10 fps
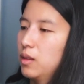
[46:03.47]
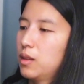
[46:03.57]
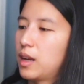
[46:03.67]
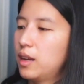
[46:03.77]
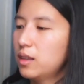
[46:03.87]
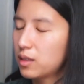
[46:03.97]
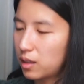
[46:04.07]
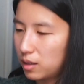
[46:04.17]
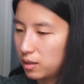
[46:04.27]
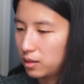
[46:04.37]
that is
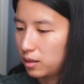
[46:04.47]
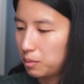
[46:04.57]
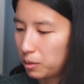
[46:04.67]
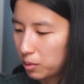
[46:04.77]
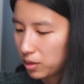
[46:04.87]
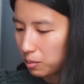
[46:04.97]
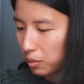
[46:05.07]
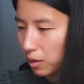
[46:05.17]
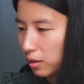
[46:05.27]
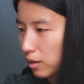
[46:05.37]
all of my works in
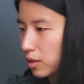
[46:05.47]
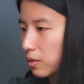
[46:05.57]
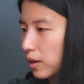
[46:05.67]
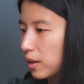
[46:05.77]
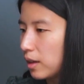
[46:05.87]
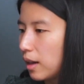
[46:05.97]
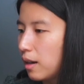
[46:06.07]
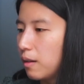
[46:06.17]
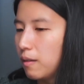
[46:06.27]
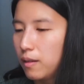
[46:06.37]
progress right
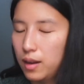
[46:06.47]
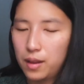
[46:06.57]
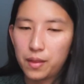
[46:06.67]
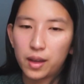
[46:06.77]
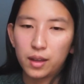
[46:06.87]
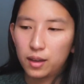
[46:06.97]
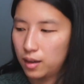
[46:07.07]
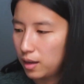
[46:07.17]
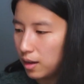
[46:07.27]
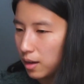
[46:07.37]
now. And then